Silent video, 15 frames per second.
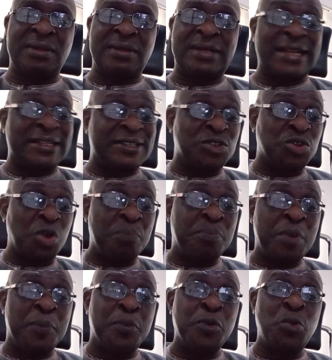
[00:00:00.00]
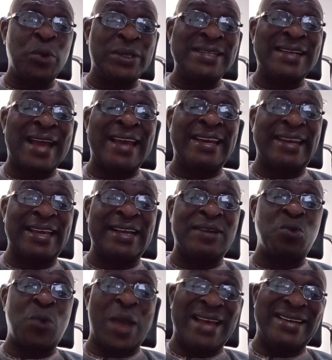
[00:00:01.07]
that some people within
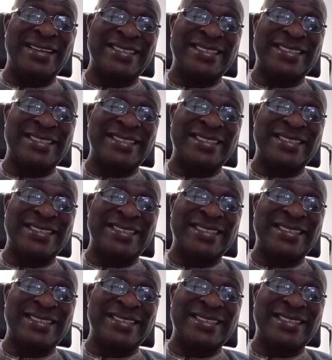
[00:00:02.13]
INEC were